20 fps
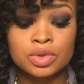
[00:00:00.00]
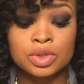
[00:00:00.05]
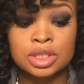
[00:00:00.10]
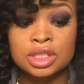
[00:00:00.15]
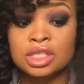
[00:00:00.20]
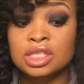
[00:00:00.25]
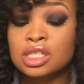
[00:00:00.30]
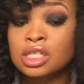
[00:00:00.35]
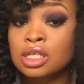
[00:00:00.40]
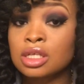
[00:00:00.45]
you
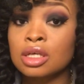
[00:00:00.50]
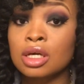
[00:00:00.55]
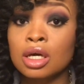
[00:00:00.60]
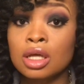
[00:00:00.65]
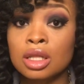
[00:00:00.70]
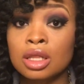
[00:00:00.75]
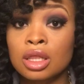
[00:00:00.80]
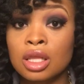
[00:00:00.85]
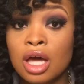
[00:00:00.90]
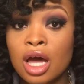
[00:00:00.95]
can see, a
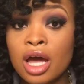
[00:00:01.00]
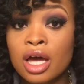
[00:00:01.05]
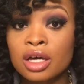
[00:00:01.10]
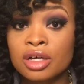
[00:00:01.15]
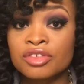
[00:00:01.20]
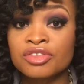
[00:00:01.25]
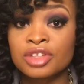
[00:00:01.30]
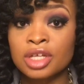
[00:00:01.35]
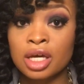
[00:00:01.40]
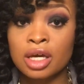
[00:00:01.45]
lot
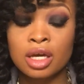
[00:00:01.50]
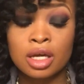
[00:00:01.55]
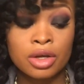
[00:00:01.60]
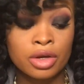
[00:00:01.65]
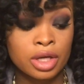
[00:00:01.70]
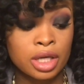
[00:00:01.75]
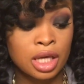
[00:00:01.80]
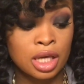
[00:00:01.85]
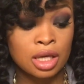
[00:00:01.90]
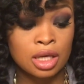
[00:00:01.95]
of the
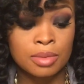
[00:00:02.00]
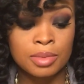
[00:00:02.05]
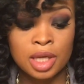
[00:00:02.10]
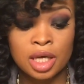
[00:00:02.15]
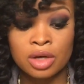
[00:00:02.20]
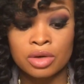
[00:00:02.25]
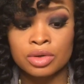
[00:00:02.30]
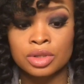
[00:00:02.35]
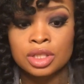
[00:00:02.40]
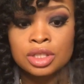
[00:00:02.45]
hair came
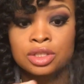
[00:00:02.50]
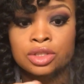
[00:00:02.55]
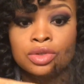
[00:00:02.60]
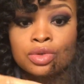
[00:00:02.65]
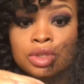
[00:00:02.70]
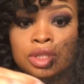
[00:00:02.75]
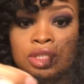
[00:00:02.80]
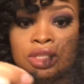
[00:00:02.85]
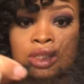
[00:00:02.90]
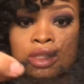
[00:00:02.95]
out, and you
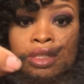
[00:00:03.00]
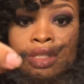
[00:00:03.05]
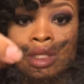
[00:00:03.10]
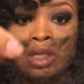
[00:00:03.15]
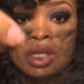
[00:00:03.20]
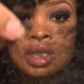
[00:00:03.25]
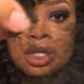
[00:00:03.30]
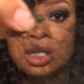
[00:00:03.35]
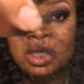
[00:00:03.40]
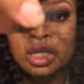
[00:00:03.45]
can
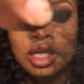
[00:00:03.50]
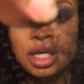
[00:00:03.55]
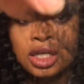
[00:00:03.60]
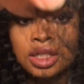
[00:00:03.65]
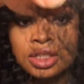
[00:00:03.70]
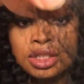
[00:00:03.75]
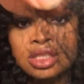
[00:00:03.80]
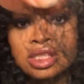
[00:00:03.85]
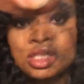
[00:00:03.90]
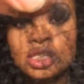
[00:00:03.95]

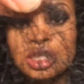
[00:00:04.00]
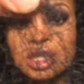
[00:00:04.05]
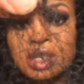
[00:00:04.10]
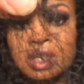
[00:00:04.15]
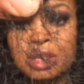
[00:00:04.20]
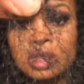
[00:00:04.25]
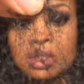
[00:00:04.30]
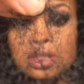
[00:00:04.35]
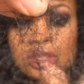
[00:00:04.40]
kind of see the